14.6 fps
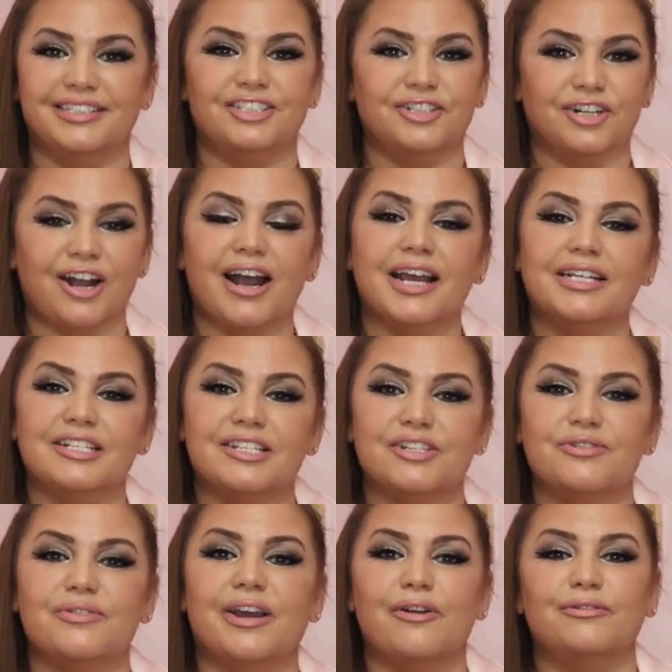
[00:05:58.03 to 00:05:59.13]
try
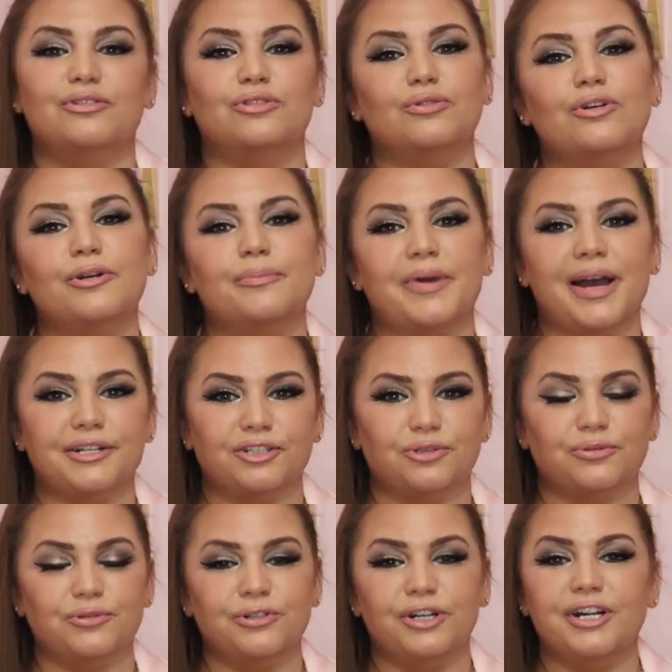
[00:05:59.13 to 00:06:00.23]
to go drawer by
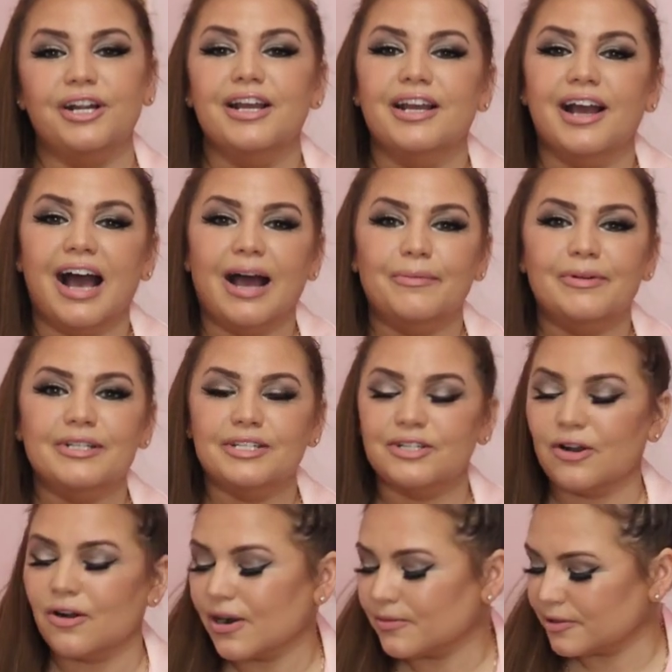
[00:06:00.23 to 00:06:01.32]
drawer. I'm going to
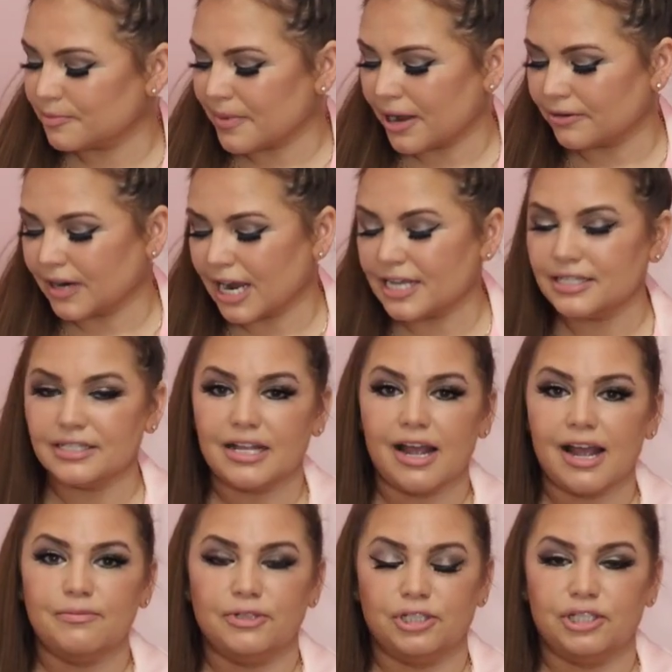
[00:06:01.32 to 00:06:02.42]
start with my right
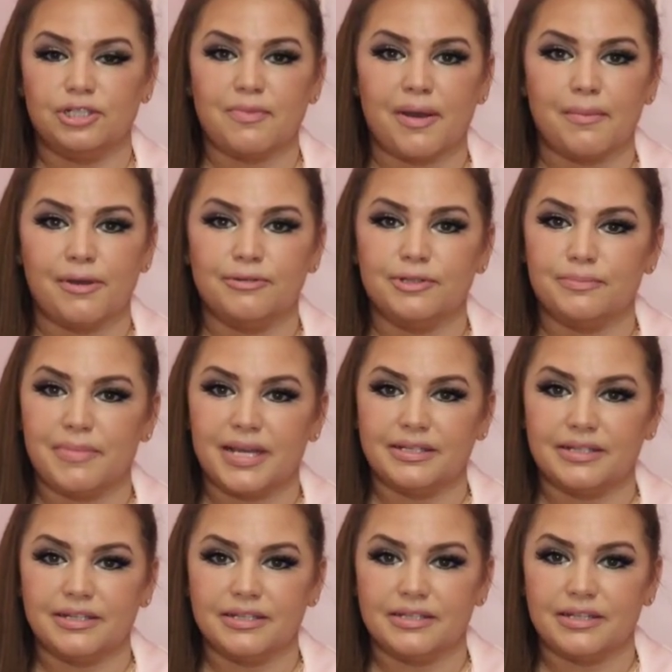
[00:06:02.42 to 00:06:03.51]
side, which is my most
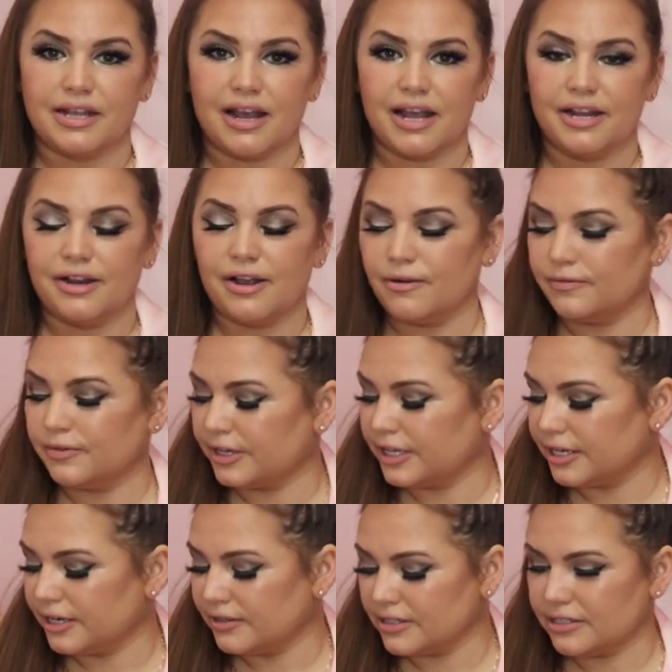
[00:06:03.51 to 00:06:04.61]
messiest side over
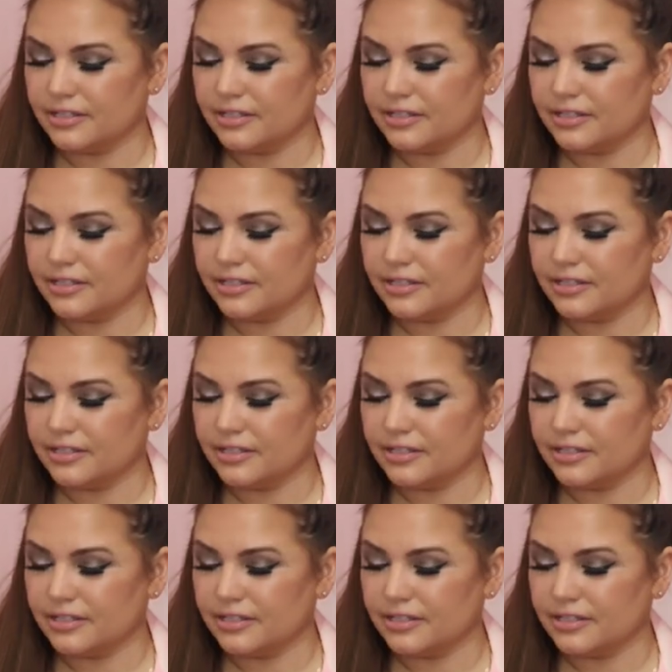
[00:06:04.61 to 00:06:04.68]
here.